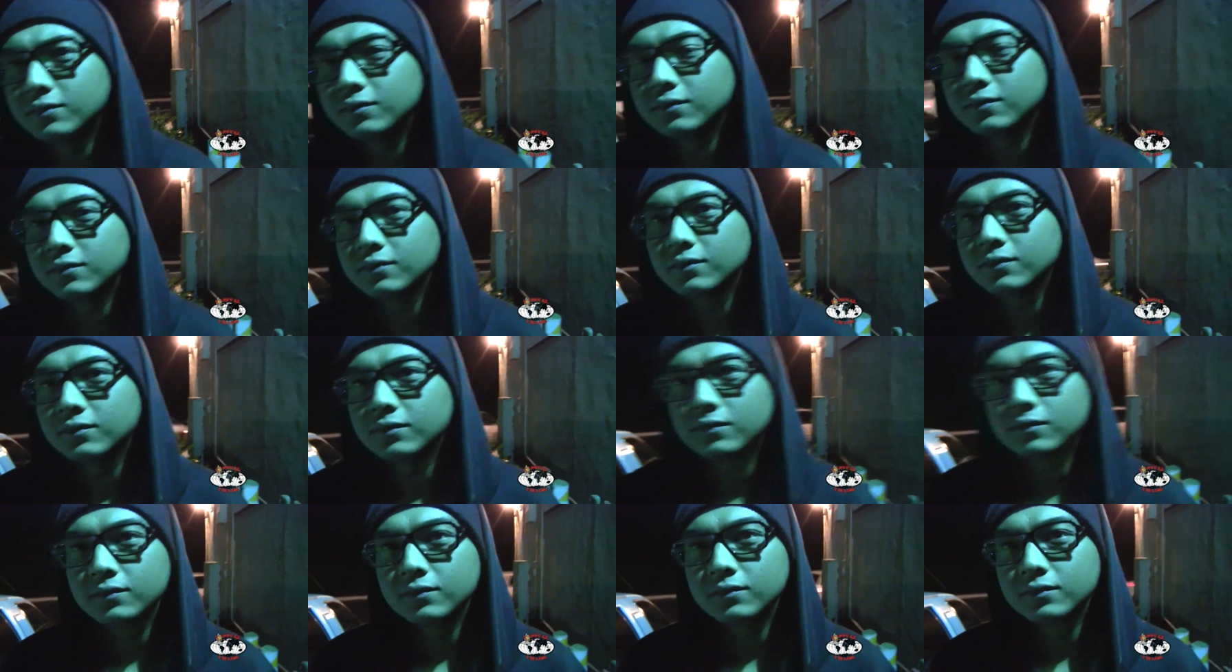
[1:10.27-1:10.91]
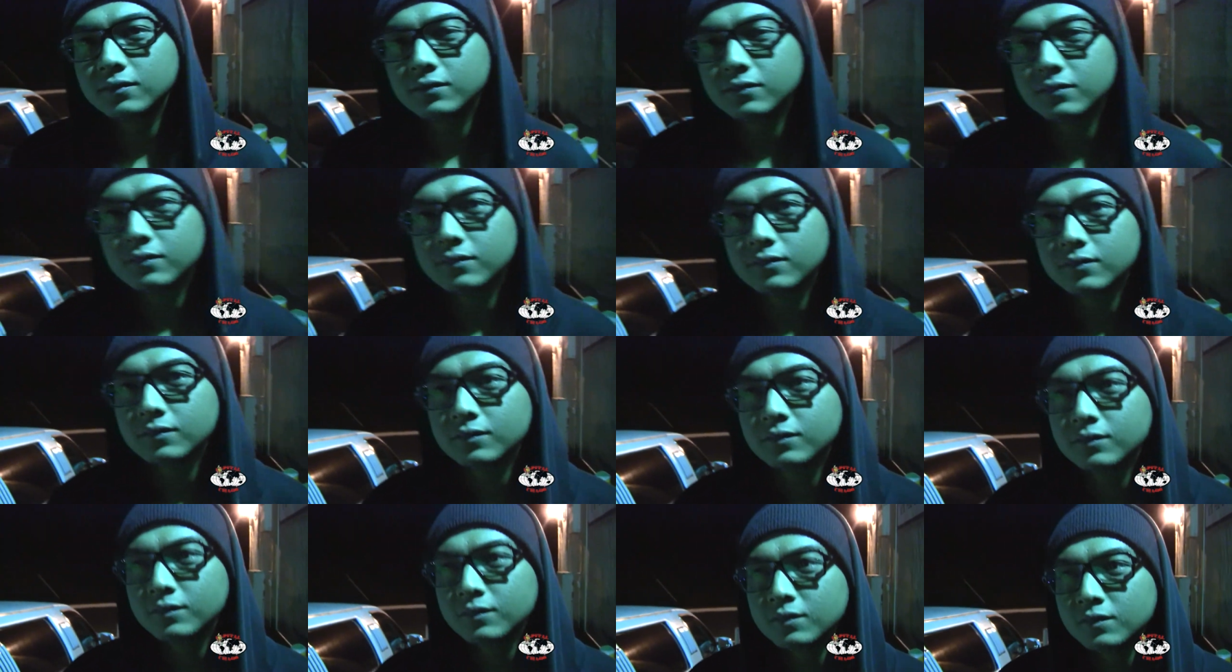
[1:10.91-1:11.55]
of the arts?
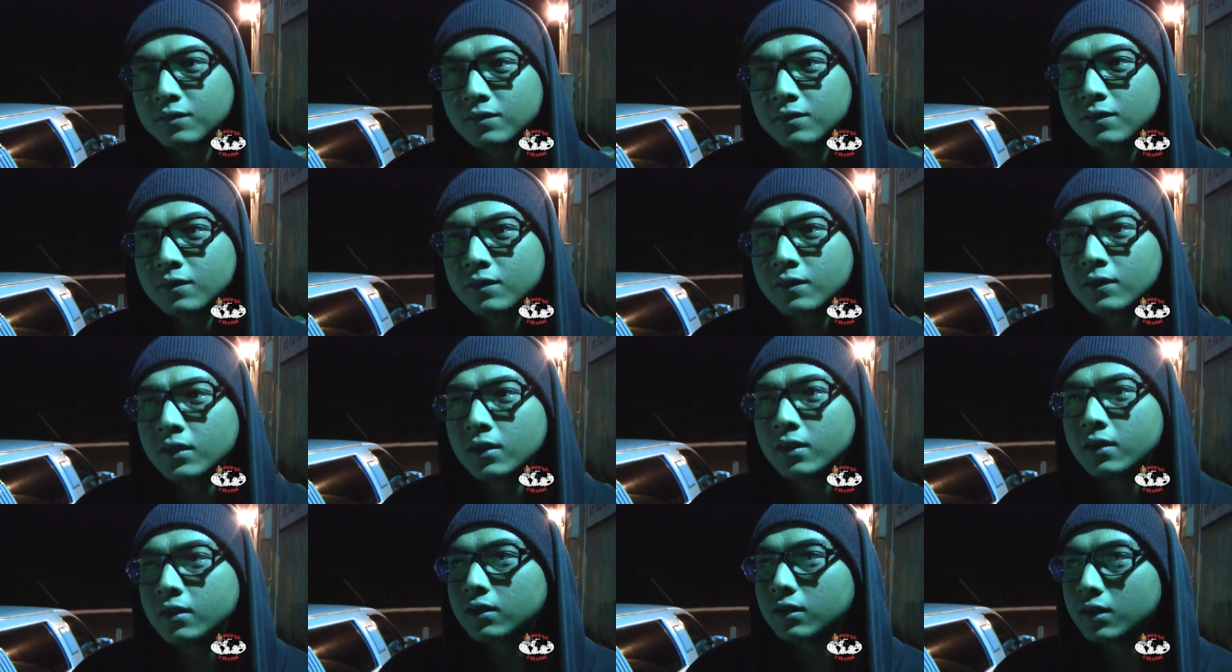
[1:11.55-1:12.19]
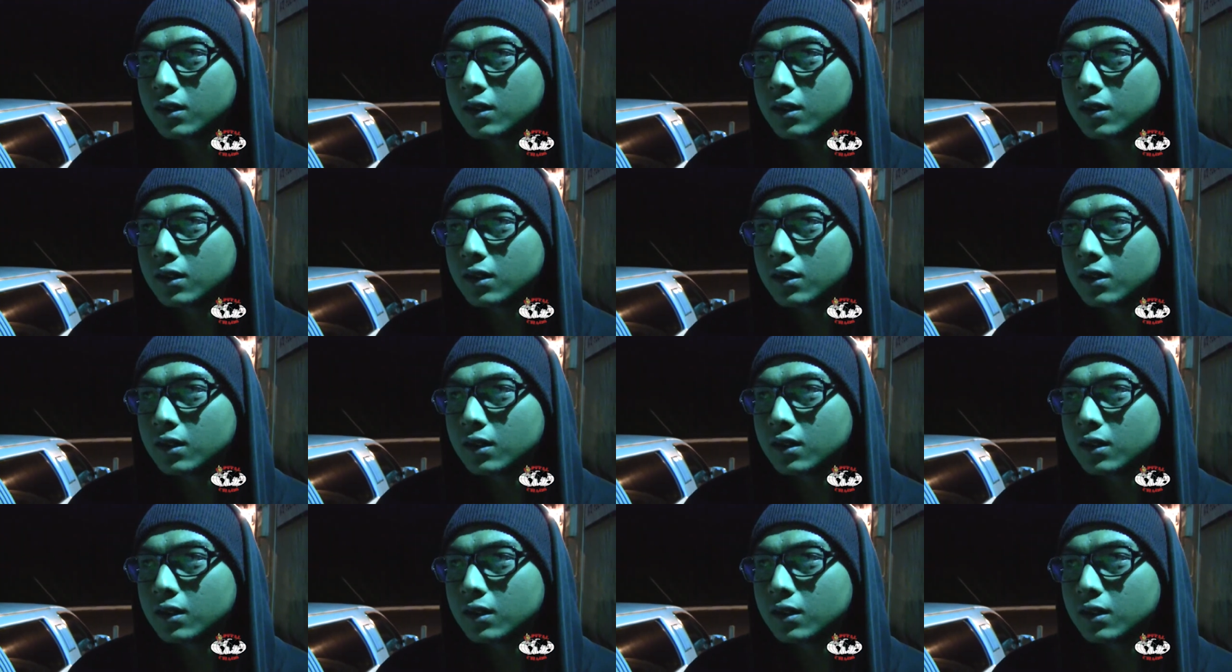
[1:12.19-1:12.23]
in Singapore?